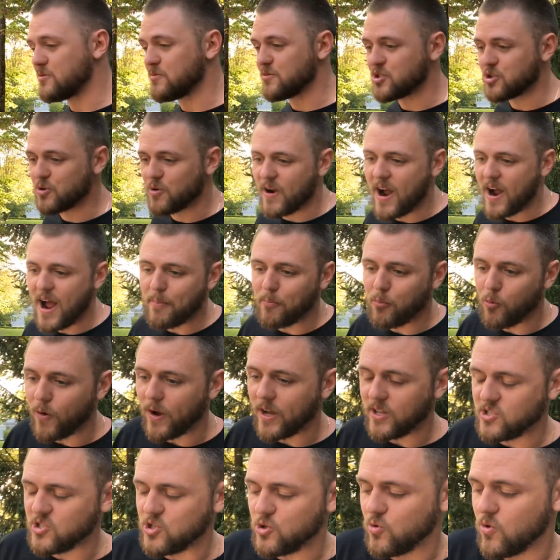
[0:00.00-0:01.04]
some scrap
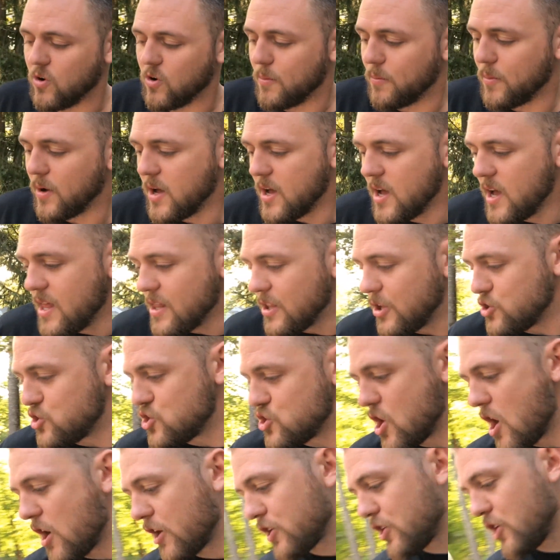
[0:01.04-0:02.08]
weight to them, the
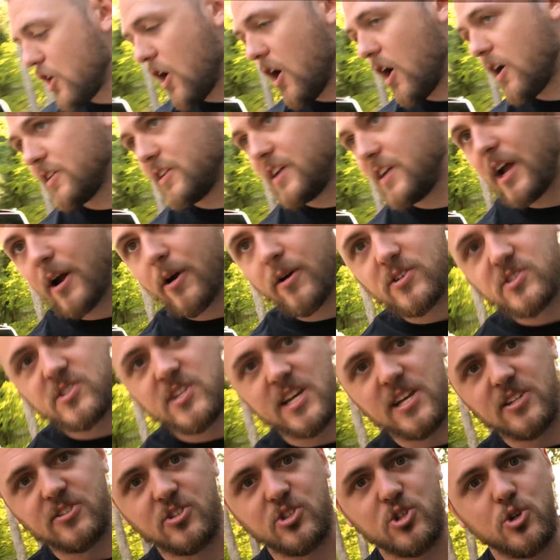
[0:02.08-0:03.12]
junkyard
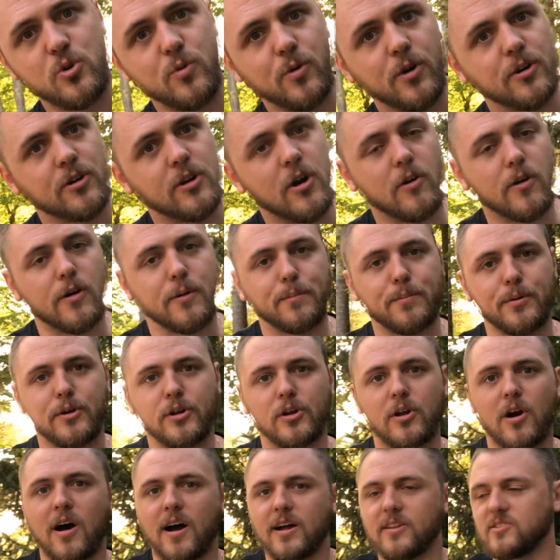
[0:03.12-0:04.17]
guarantees a $200
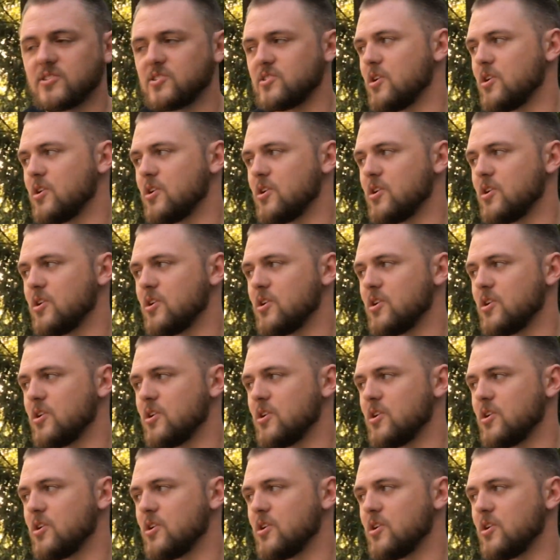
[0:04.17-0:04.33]
bid on.